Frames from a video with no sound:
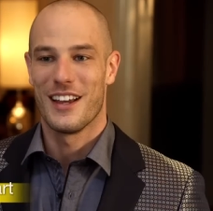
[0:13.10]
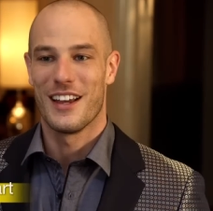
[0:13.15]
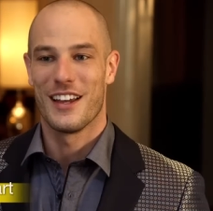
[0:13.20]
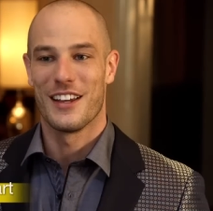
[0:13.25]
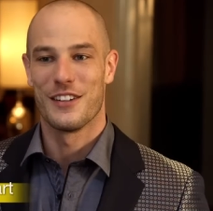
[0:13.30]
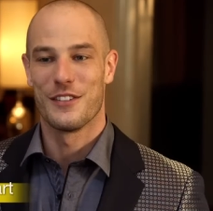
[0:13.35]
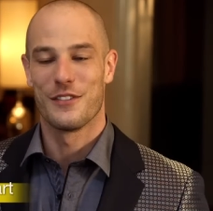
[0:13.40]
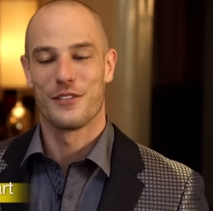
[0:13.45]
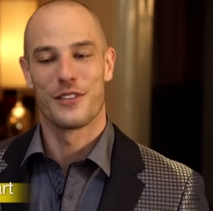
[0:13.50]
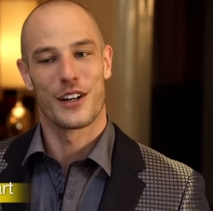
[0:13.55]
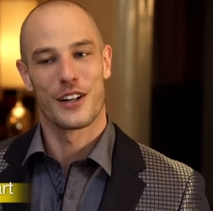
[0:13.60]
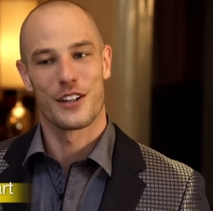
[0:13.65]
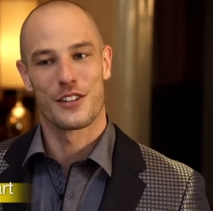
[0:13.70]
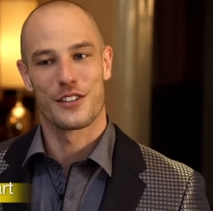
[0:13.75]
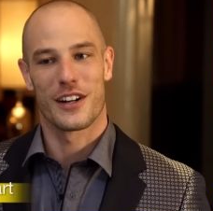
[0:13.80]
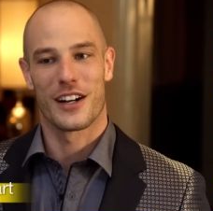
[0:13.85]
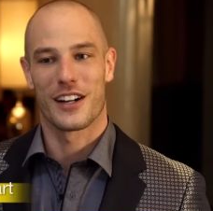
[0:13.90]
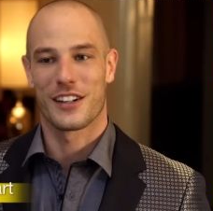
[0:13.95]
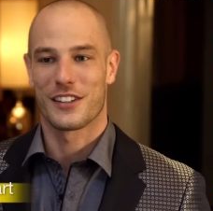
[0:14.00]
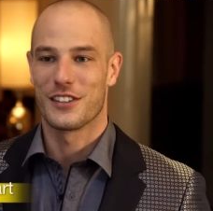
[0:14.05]
and very
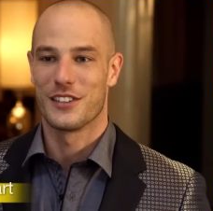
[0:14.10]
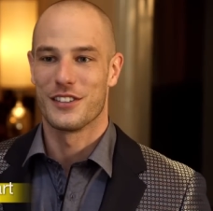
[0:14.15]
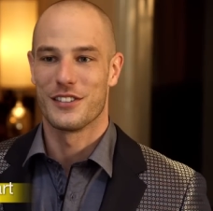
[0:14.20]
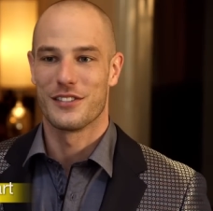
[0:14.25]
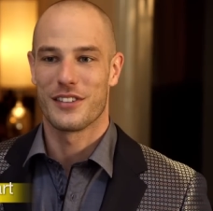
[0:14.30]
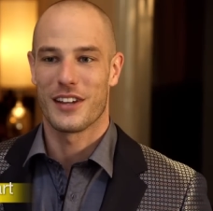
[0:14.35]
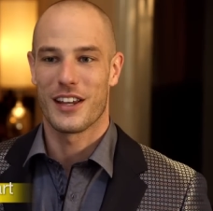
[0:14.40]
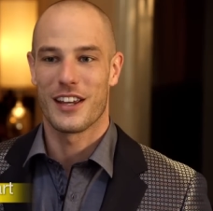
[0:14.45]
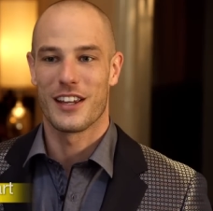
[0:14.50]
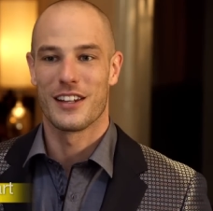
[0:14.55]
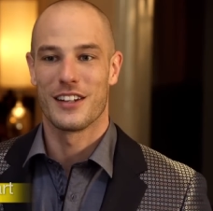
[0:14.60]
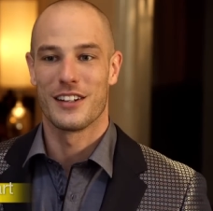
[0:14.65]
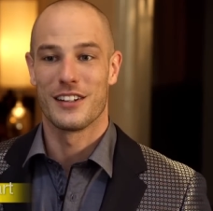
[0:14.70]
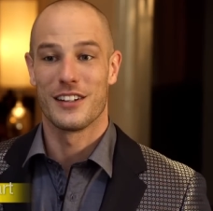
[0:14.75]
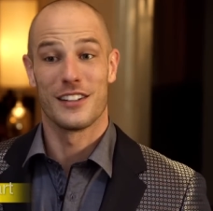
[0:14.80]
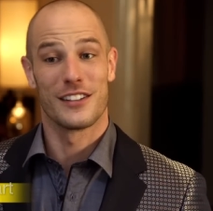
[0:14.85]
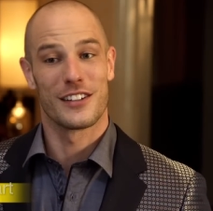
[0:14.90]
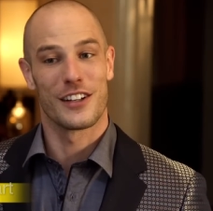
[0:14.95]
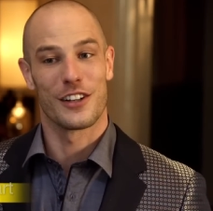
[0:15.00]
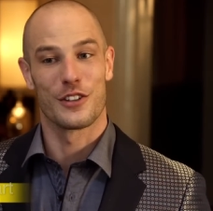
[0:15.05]
attractive and
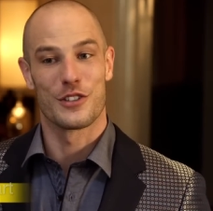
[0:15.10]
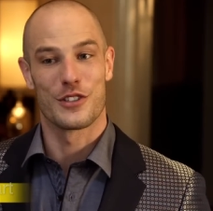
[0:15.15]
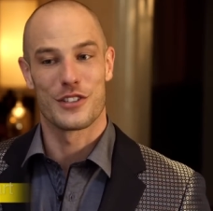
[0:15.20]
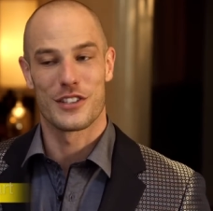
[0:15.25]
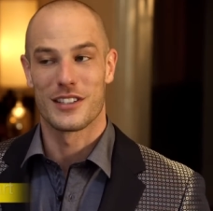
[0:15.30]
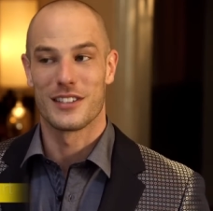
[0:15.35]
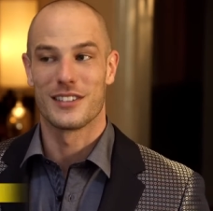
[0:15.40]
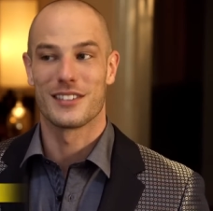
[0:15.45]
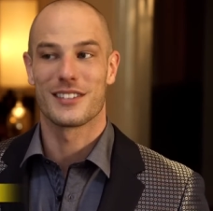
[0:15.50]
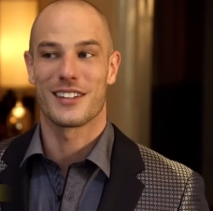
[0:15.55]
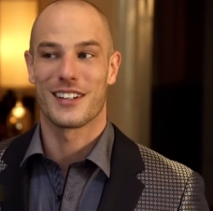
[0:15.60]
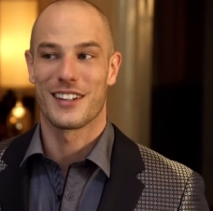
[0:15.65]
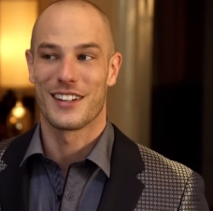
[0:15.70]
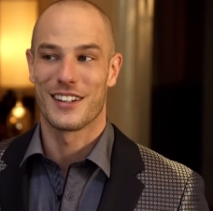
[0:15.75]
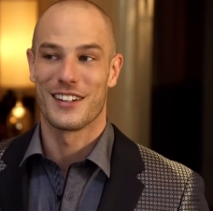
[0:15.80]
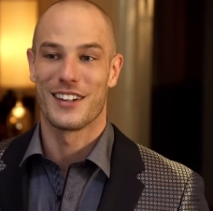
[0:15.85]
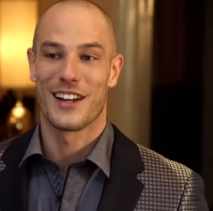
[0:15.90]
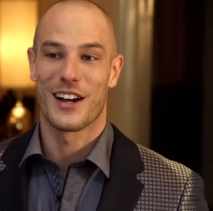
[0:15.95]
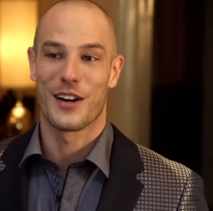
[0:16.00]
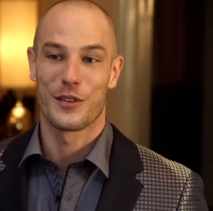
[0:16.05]
intelligent
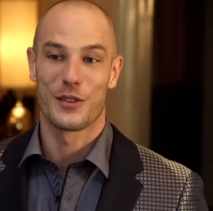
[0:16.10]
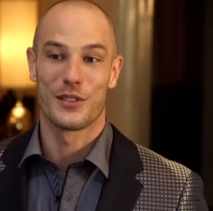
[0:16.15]
and I